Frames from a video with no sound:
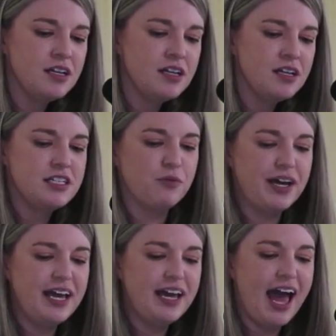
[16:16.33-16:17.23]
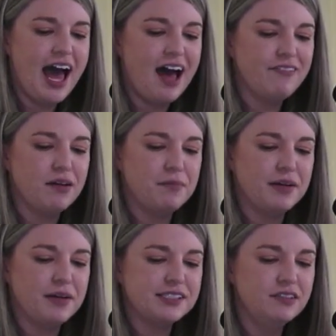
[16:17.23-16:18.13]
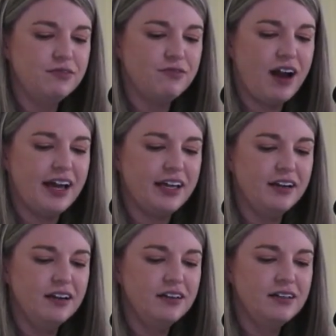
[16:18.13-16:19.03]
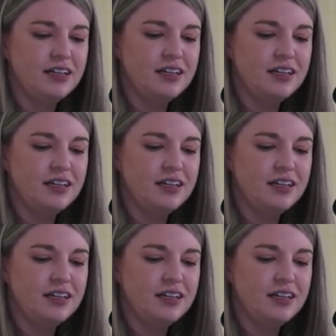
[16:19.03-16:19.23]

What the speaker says: So we have a muscle right here.